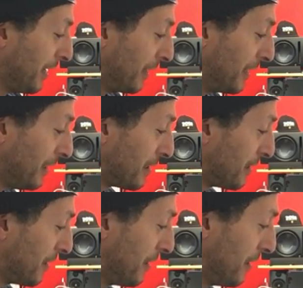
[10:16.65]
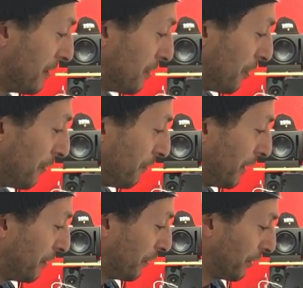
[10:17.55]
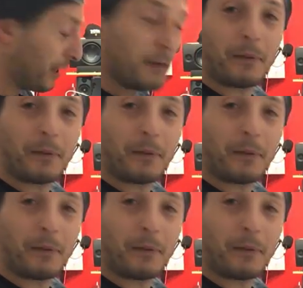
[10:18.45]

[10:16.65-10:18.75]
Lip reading: this sort of good.